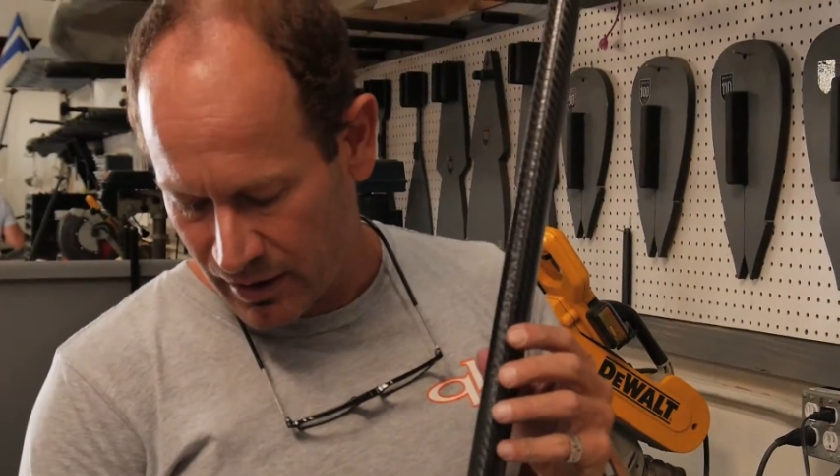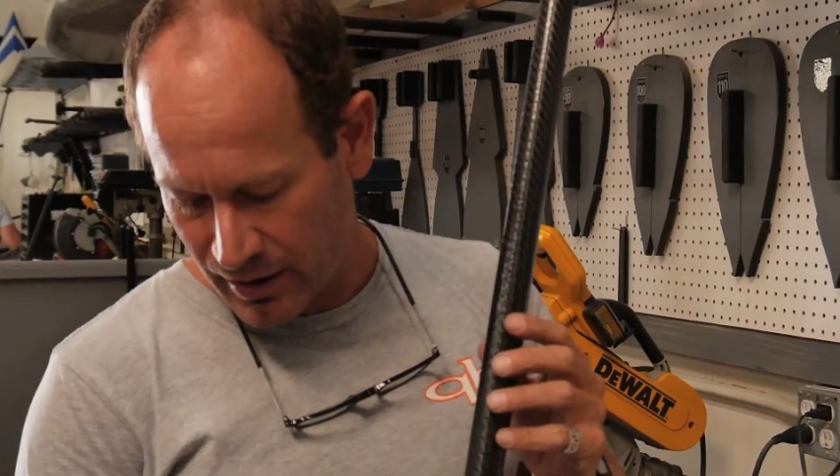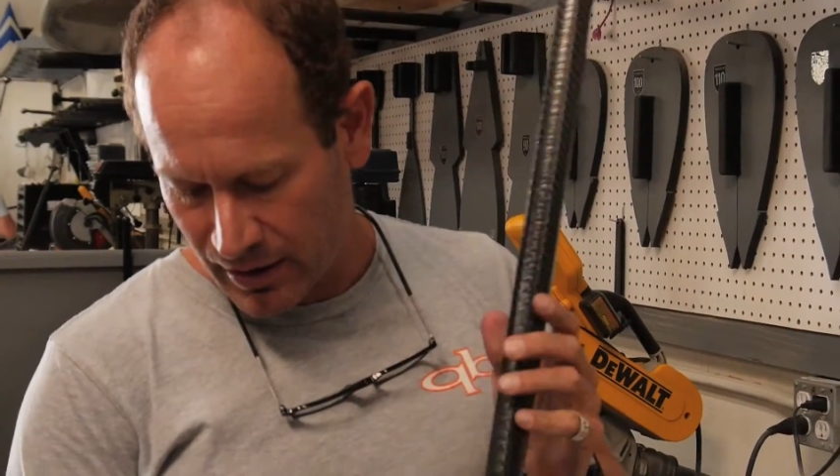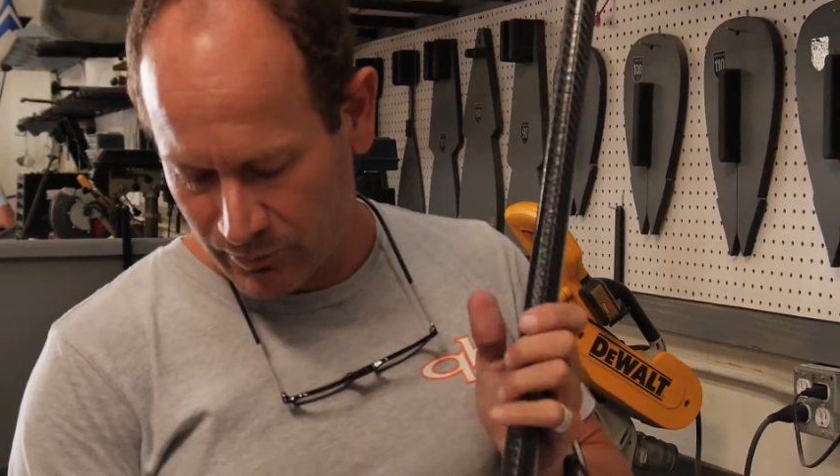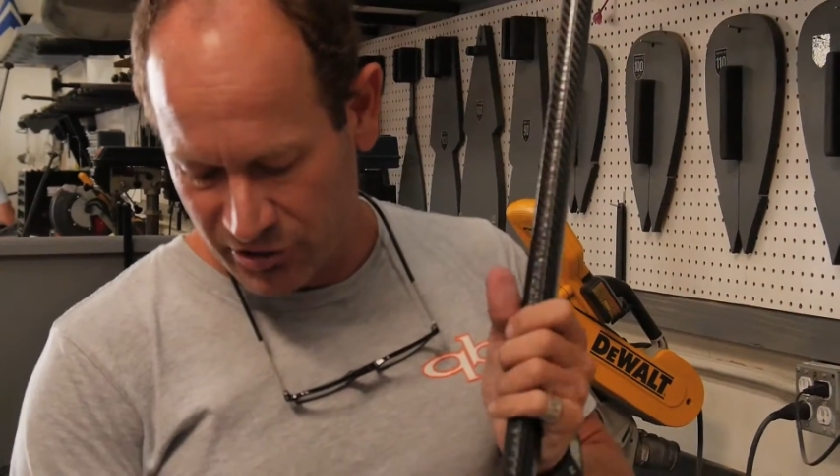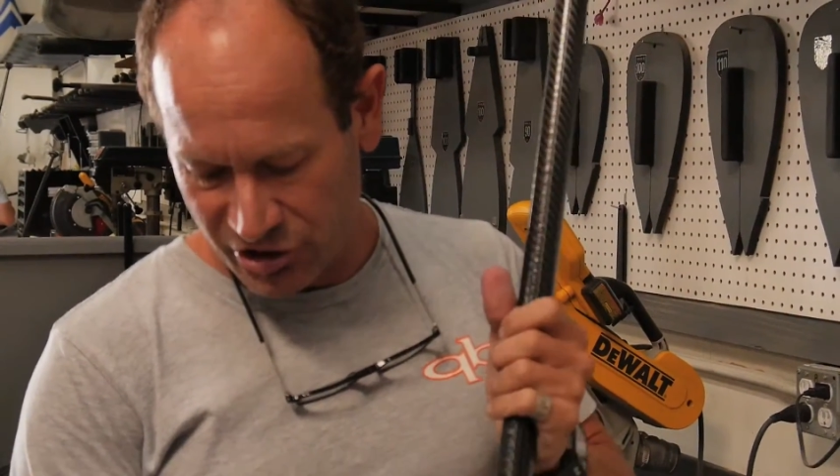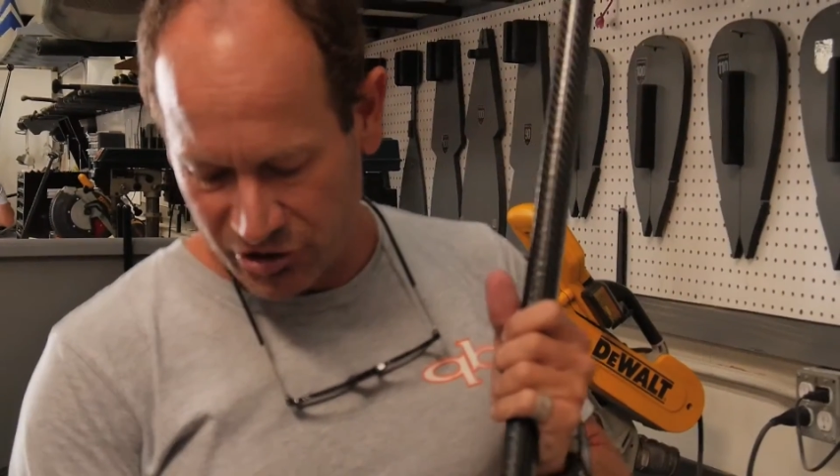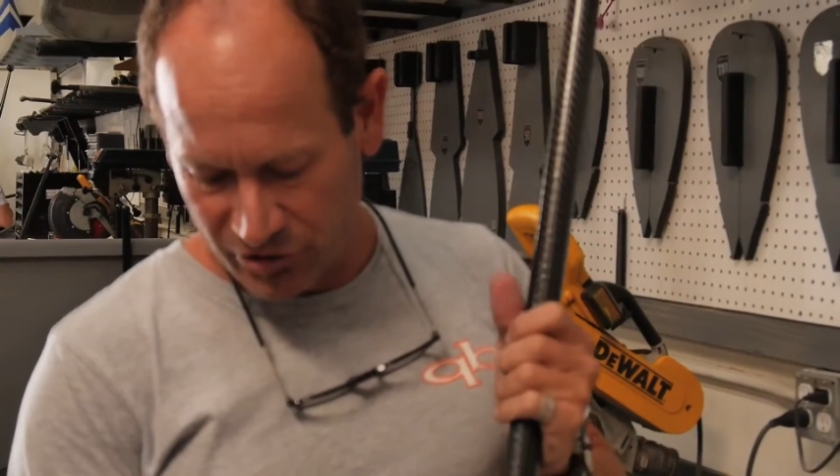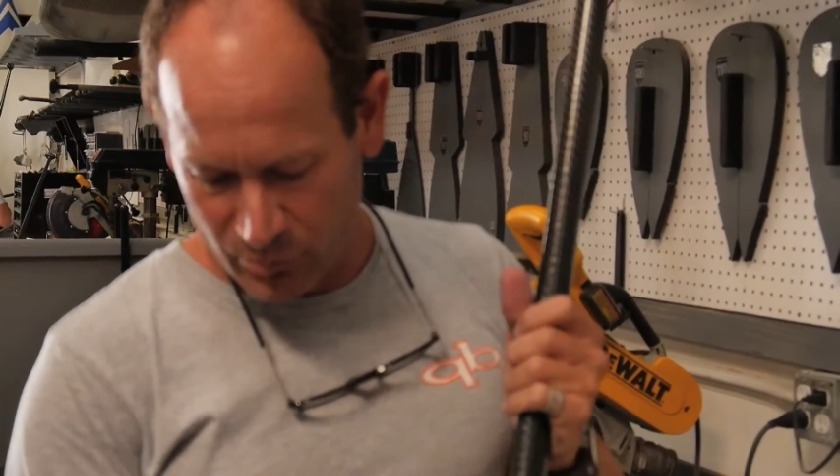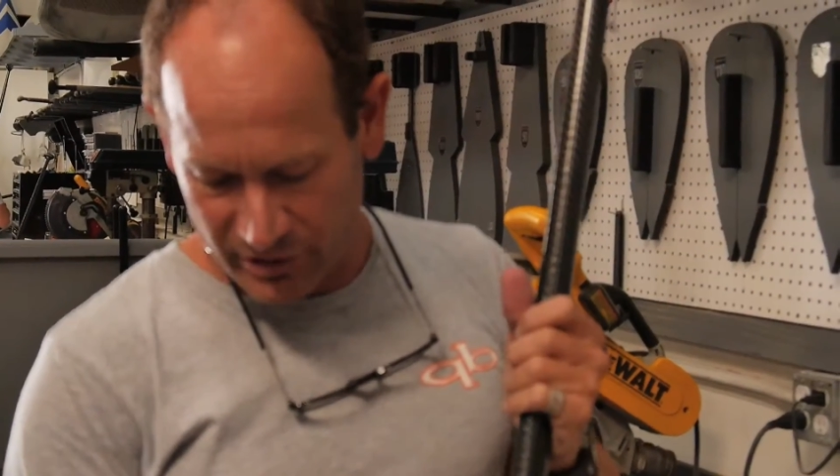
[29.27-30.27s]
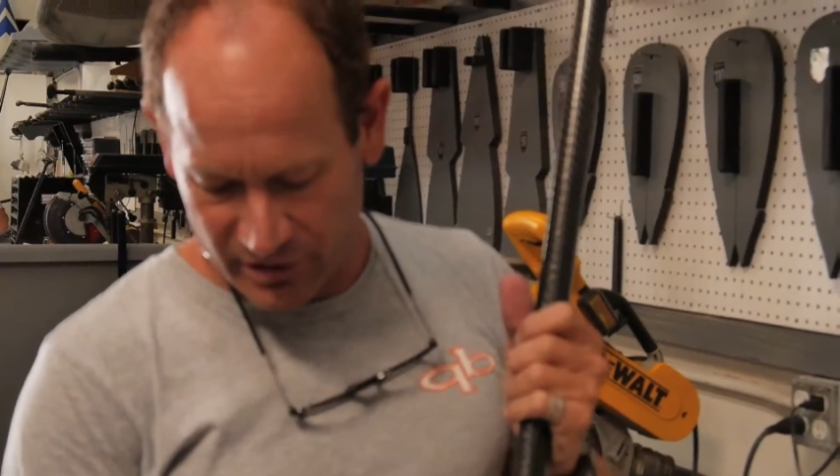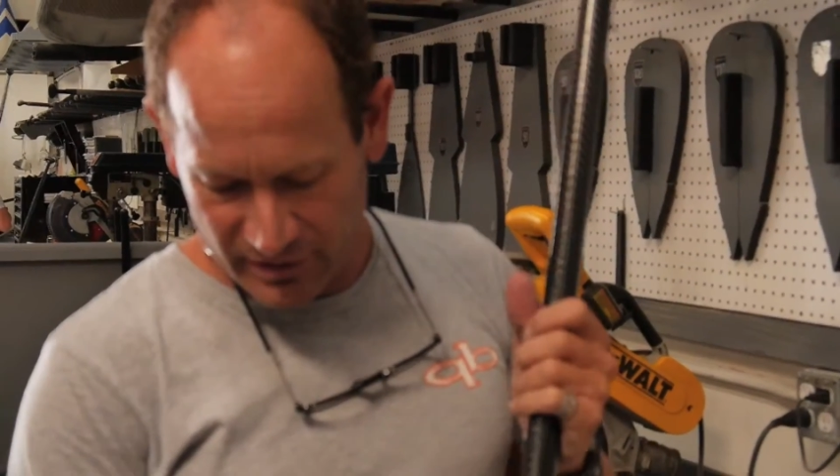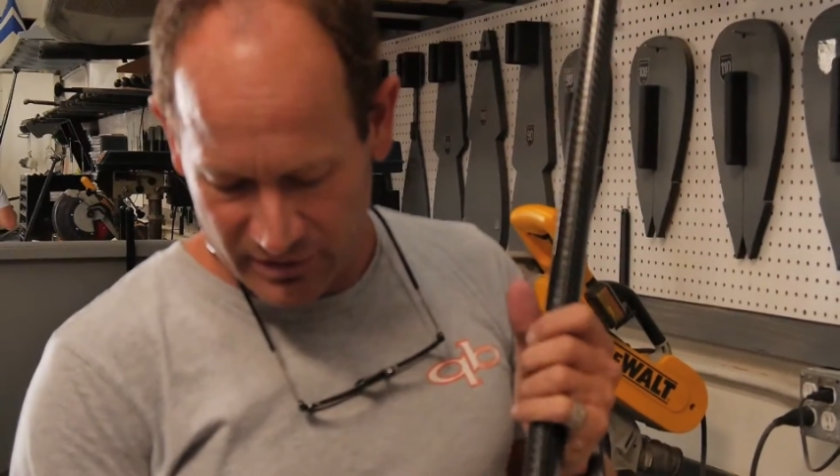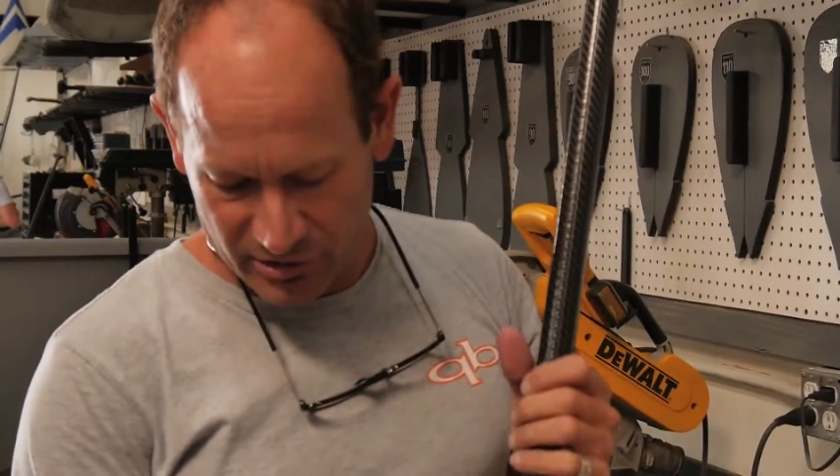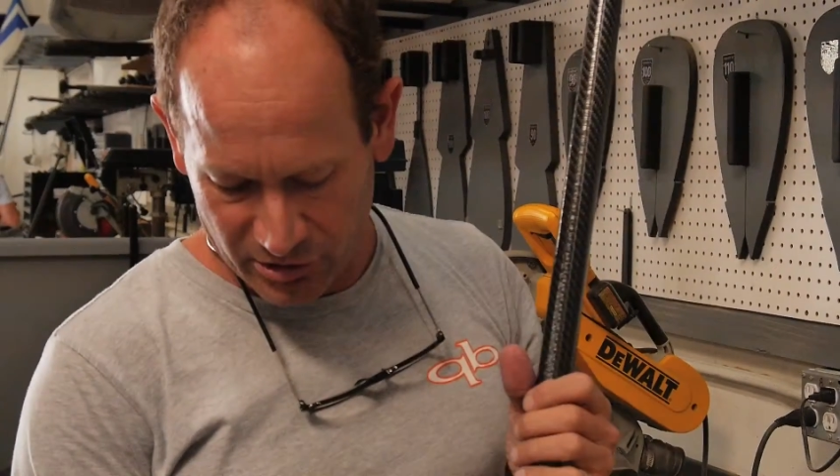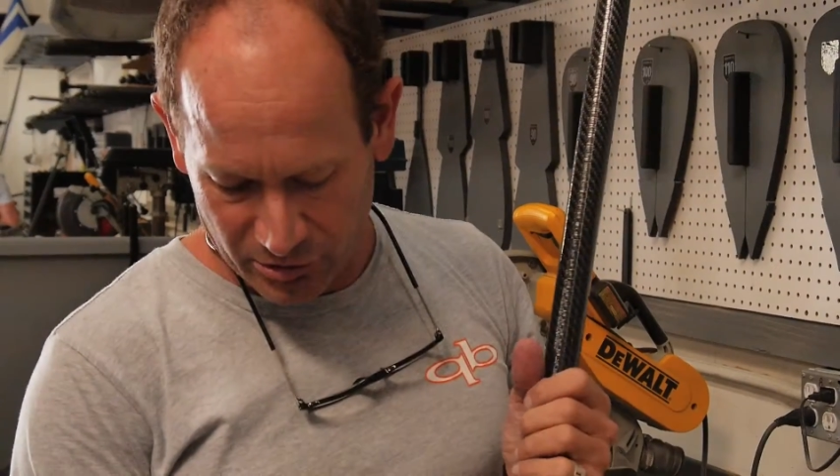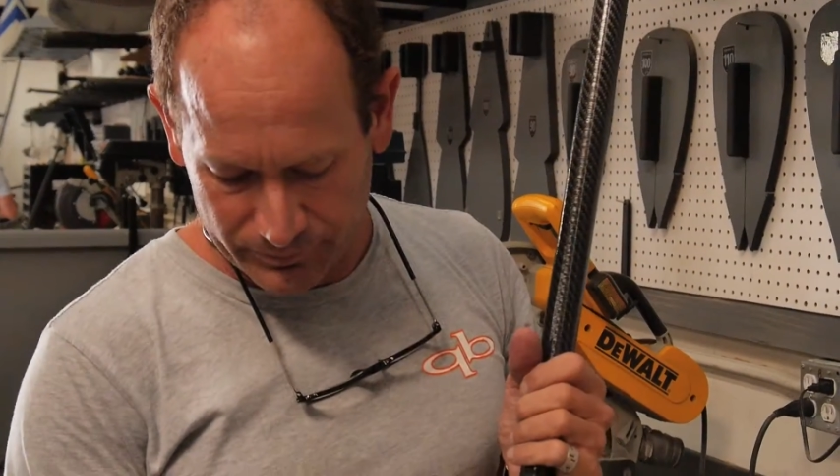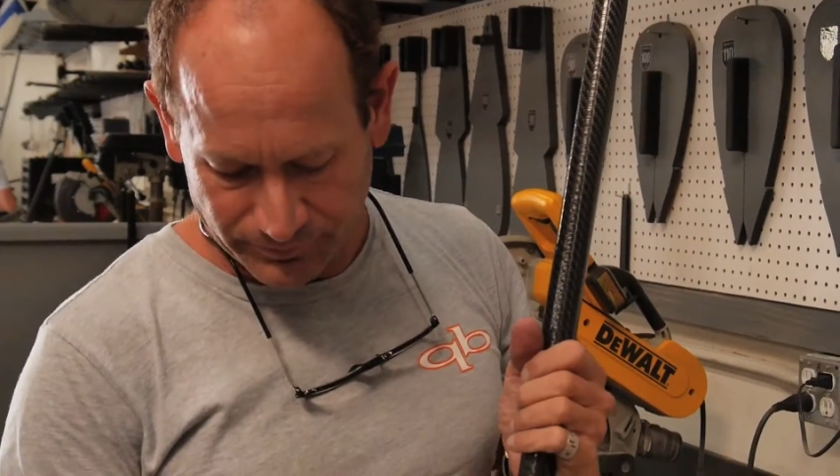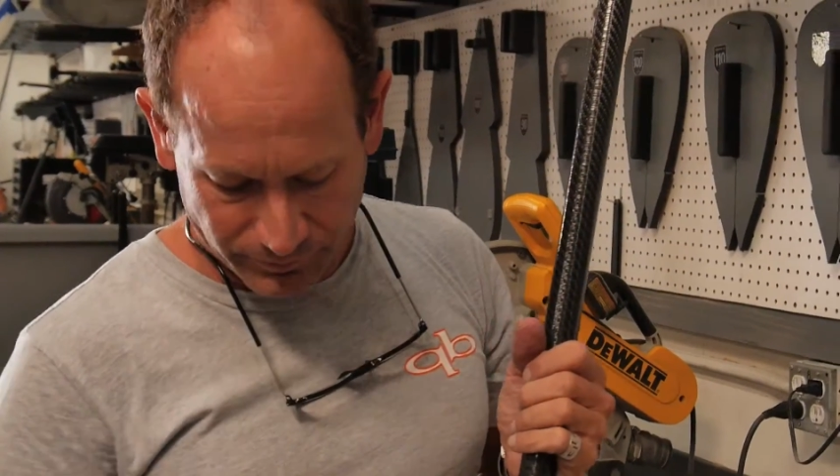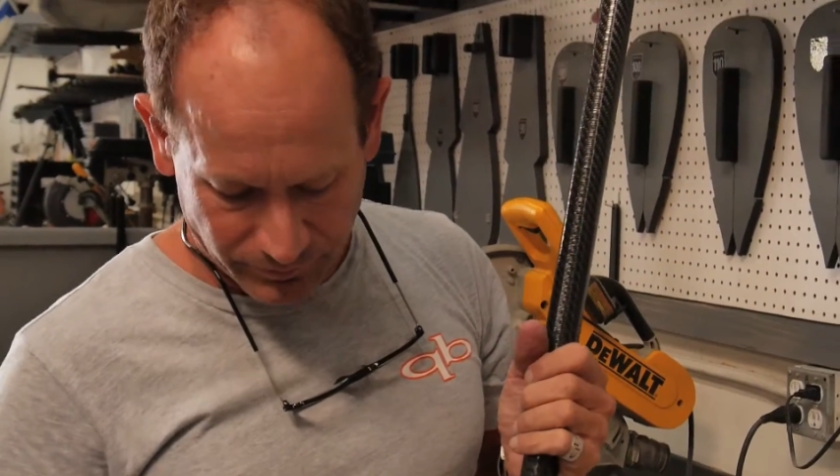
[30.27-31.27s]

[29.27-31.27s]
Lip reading: I want to show you what you need to do.